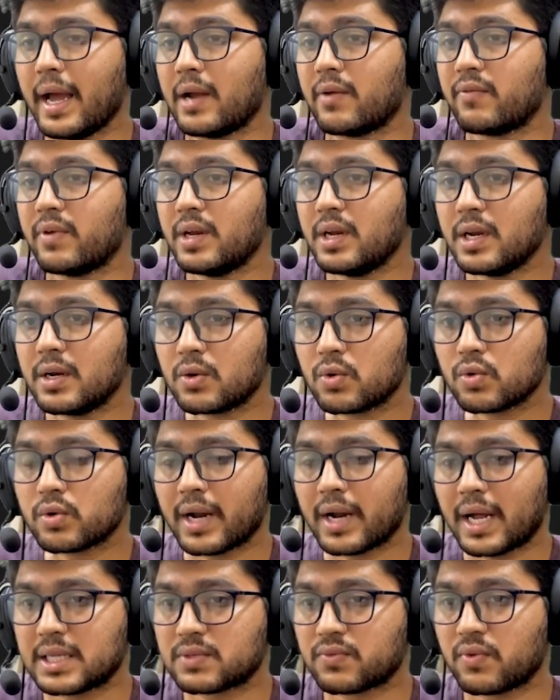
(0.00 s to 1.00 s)
and we need
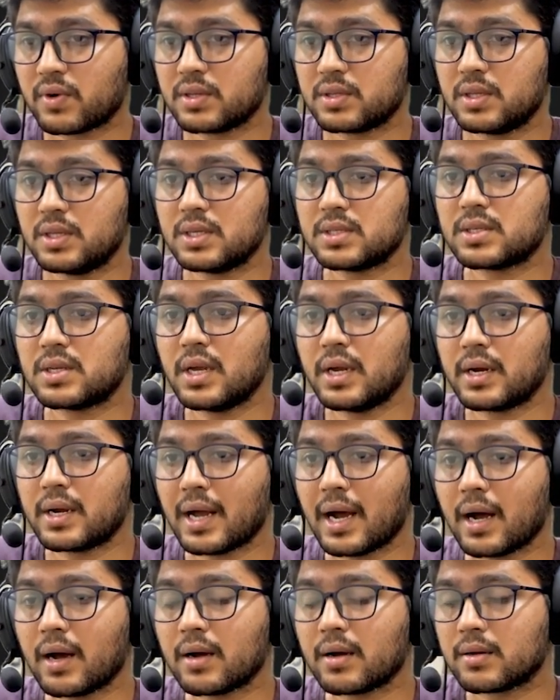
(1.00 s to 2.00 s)
to transfer this
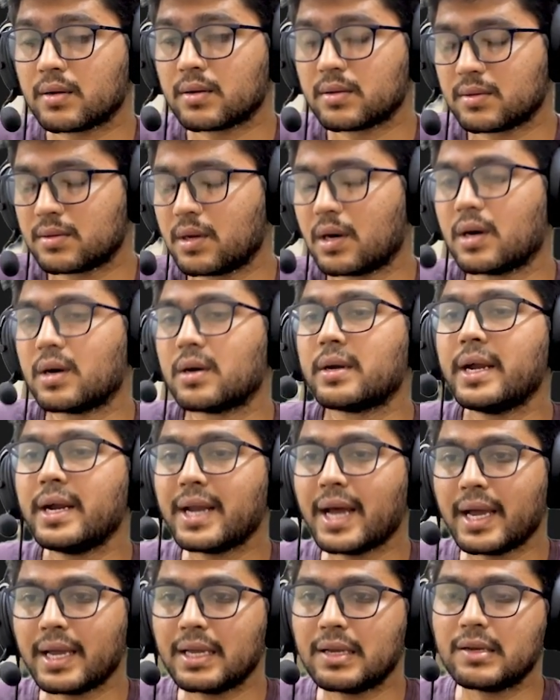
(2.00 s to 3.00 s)
data, the
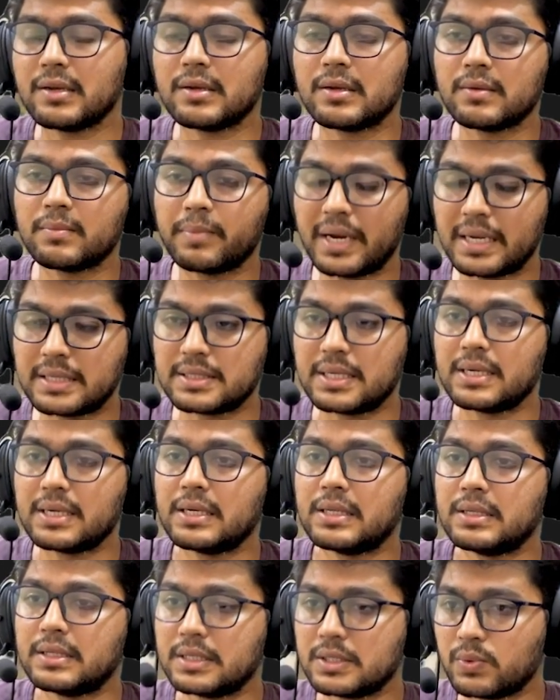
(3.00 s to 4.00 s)
data in
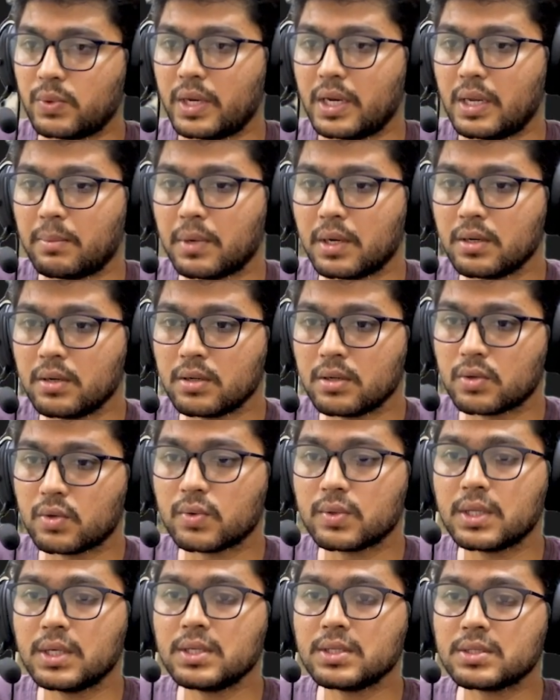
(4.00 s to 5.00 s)
present in this variable,
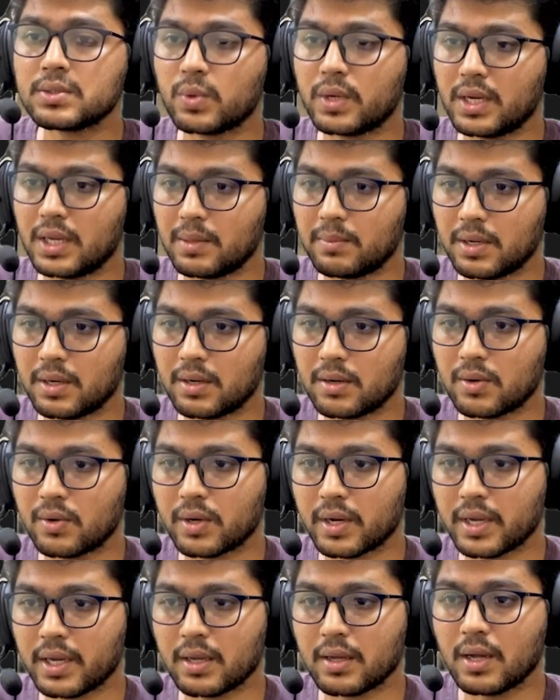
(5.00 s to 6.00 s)
to this variable.
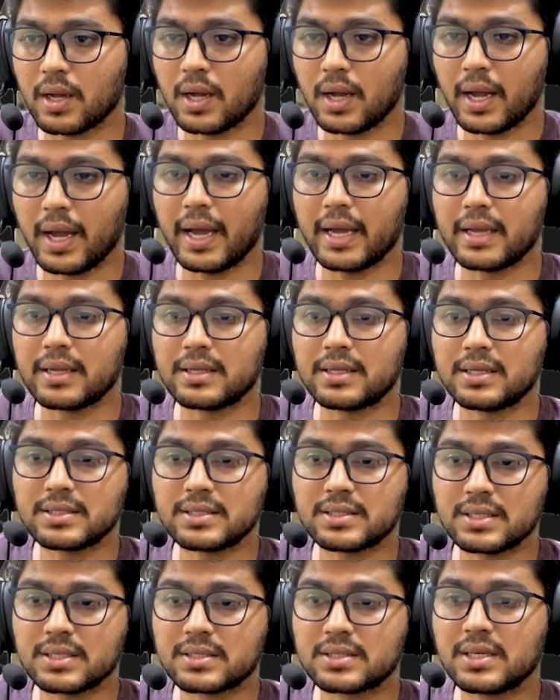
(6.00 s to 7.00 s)
Okay, and
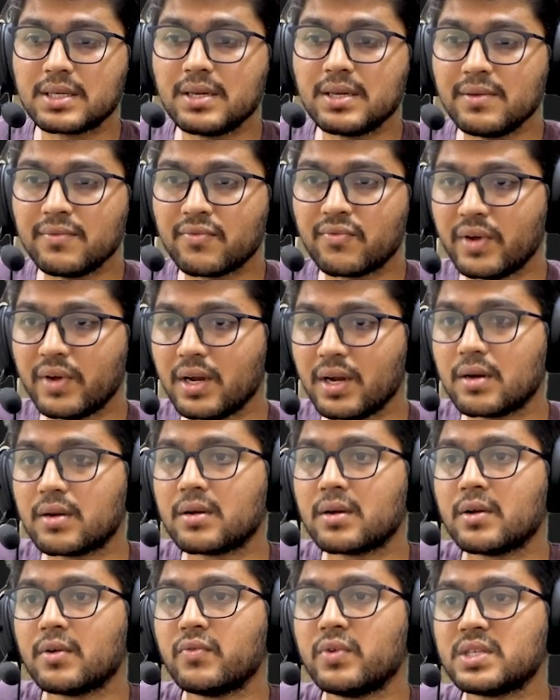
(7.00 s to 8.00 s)
this is the
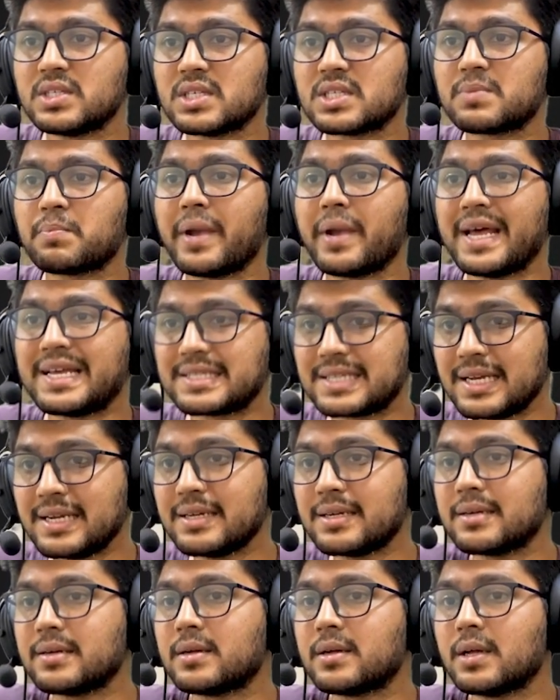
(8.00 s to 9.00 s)
field which is
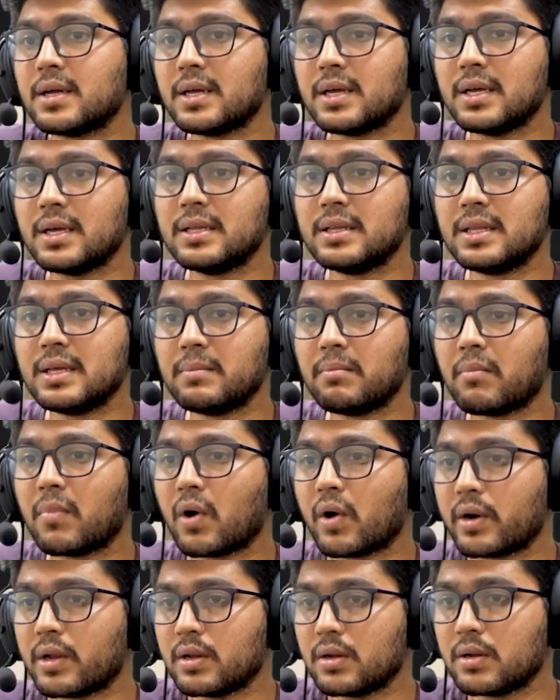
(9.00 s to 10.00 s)
present in the
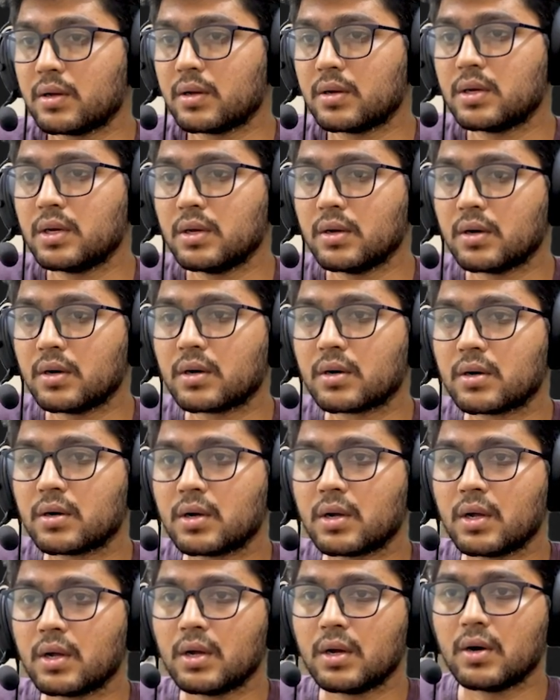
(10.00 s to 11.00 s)
model here.
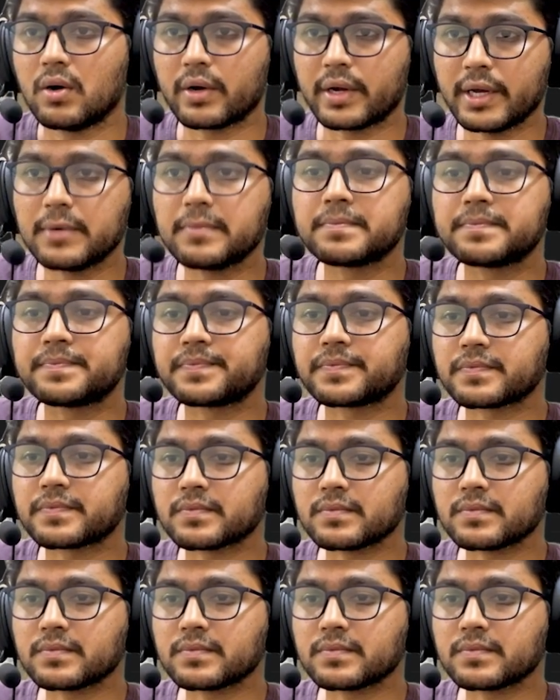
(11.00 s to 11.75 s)
Okay,